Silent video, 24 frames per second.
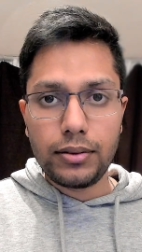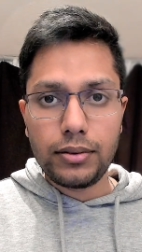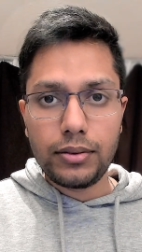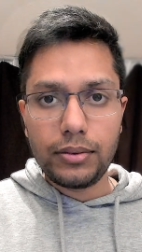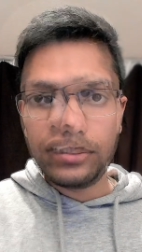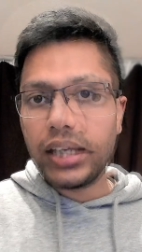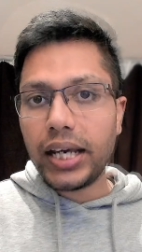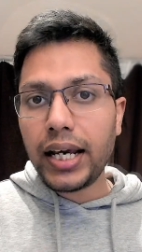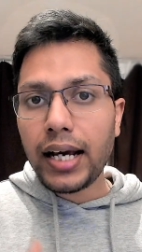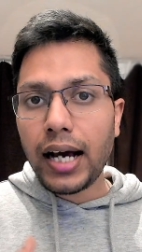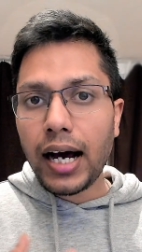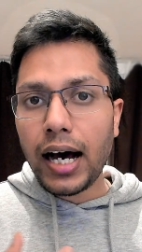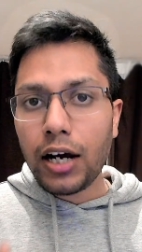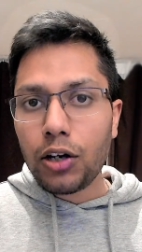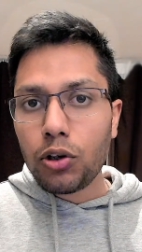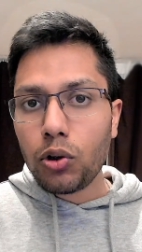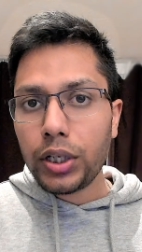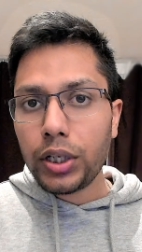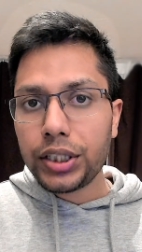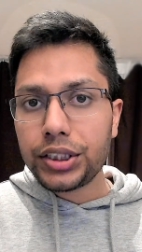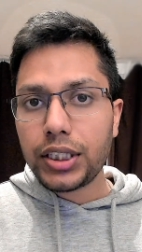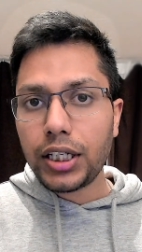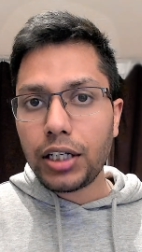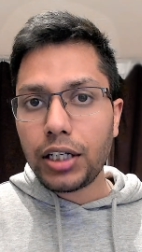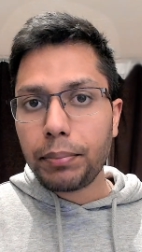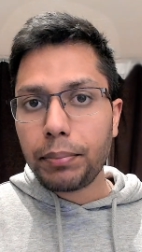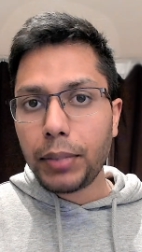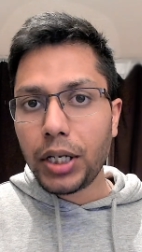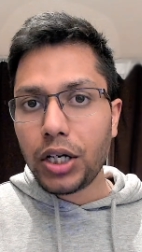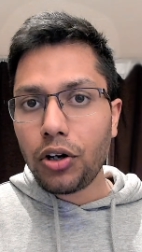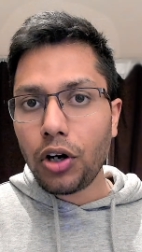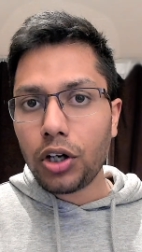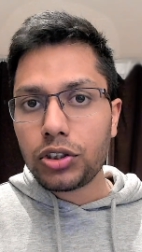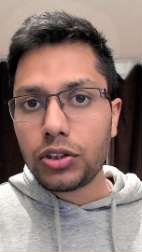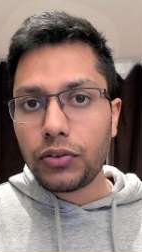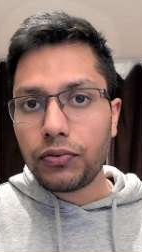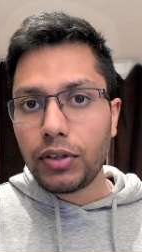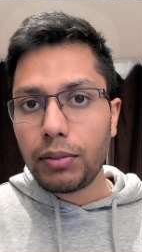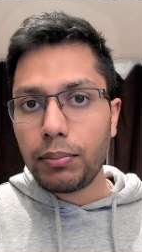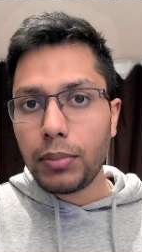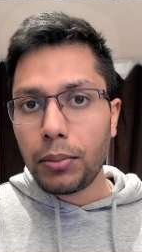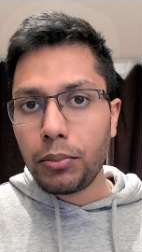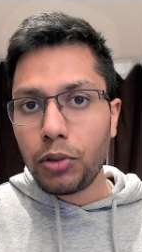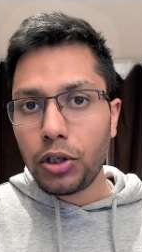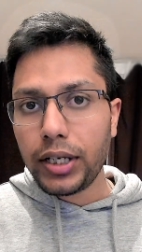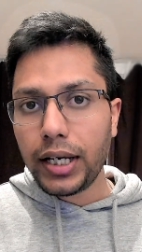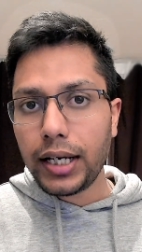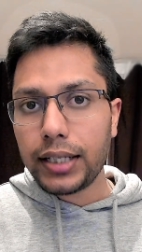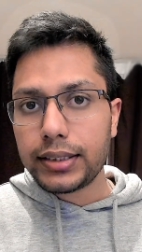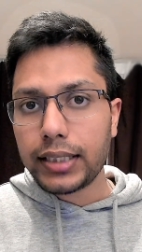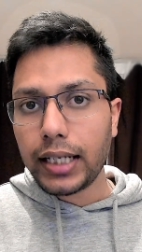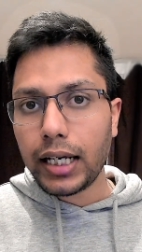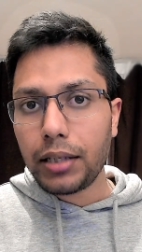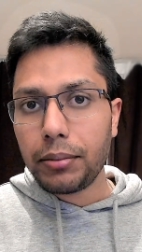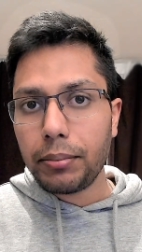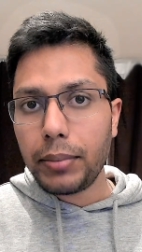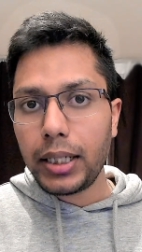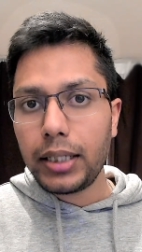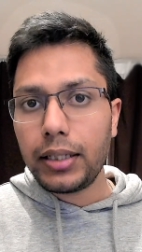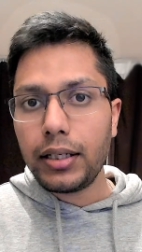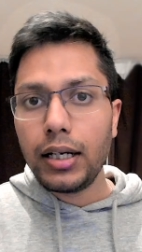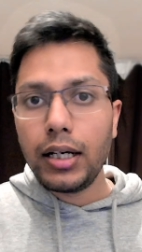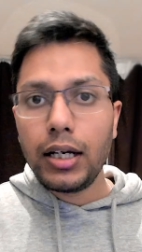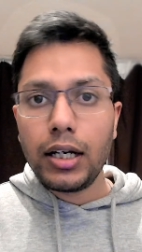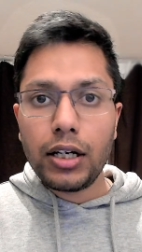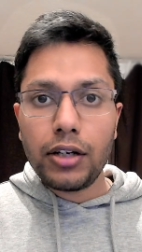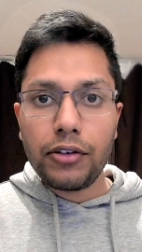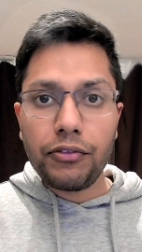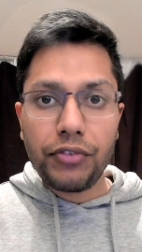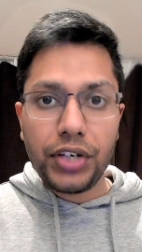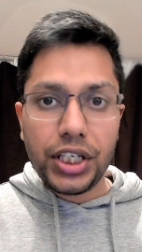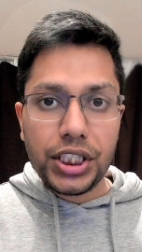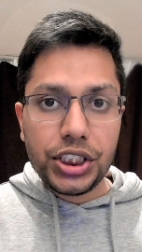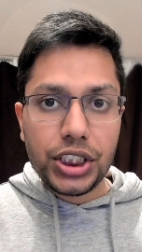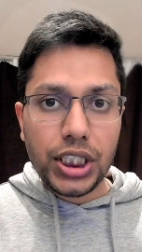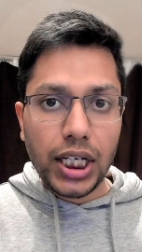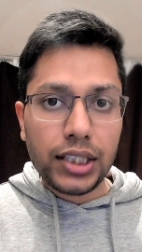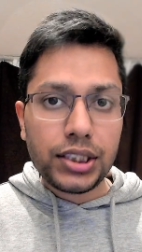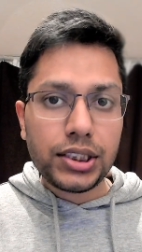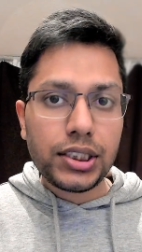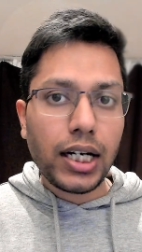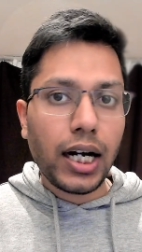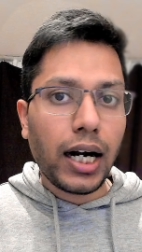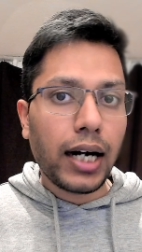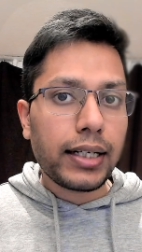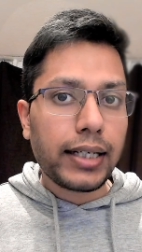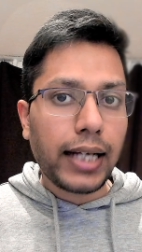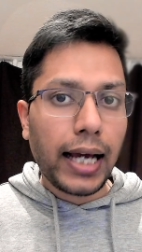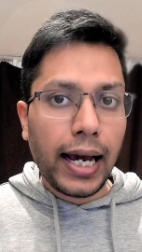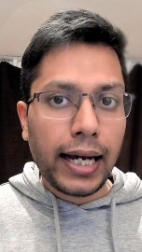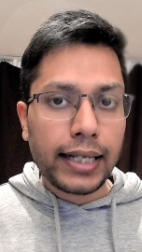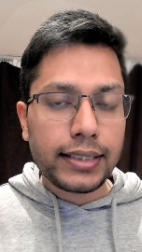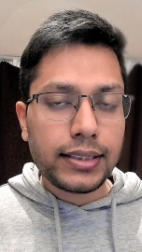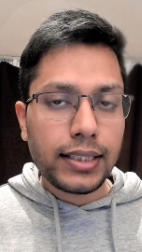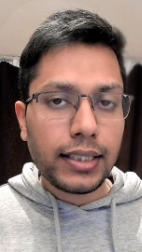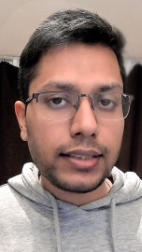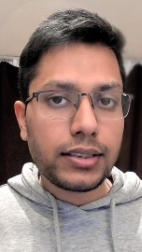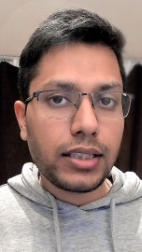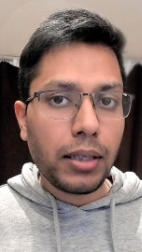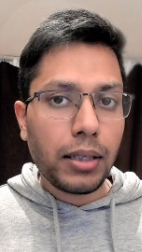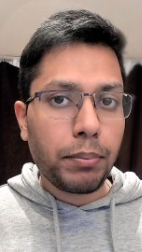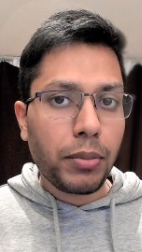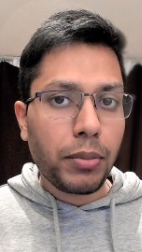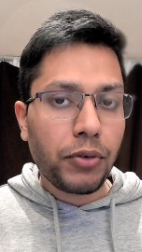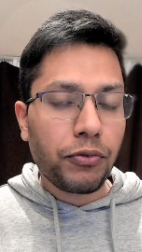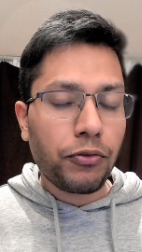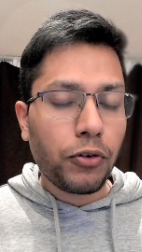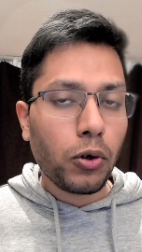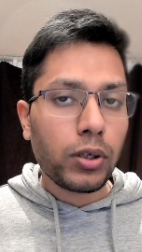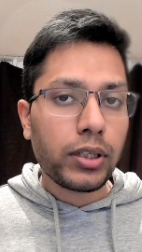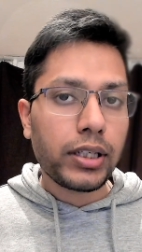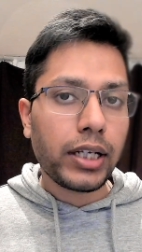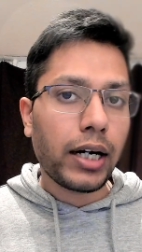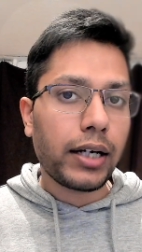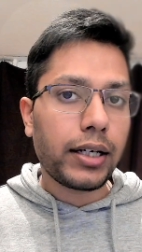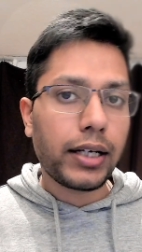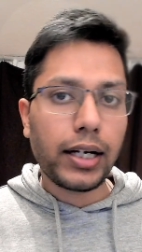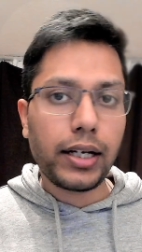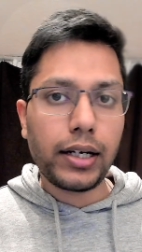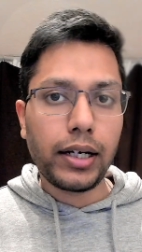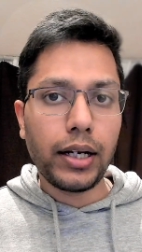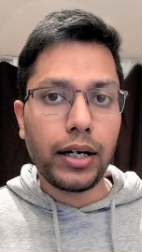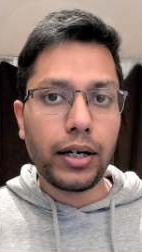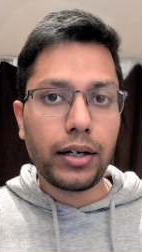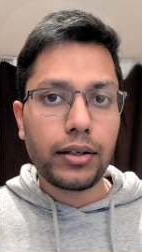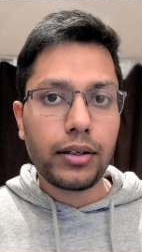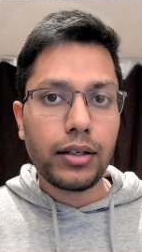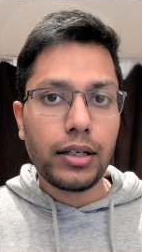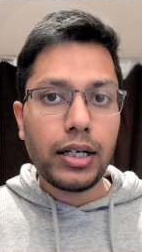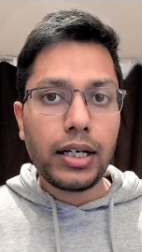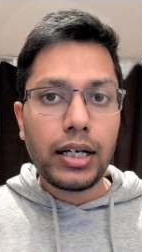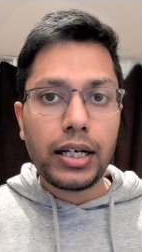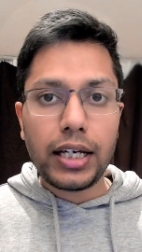They are hoisted because of the memory assignment. We just can't access them before they are declared.